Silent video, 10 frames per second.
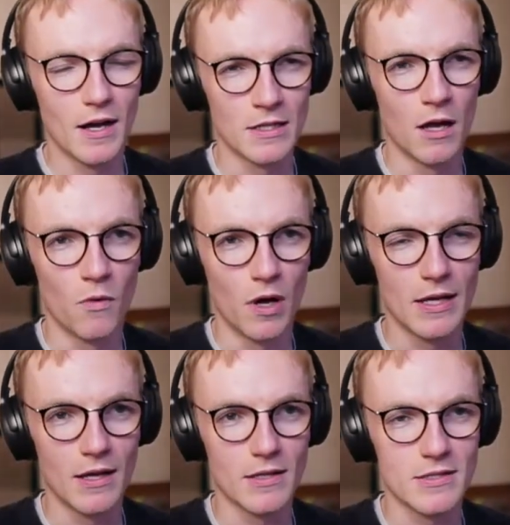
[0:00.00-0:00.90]
I don't
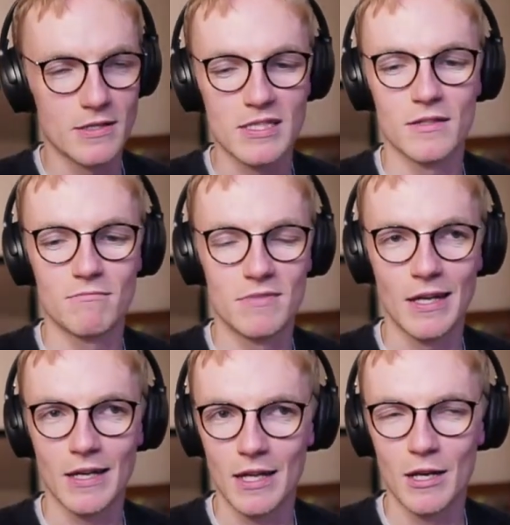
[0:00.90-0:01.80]
know, it
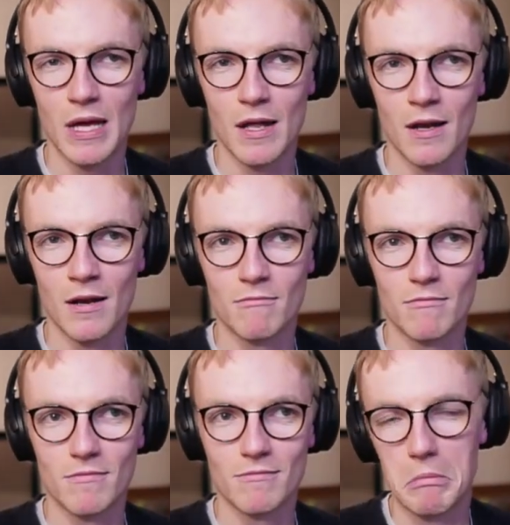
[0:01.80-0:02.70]
starts to sink in a bit.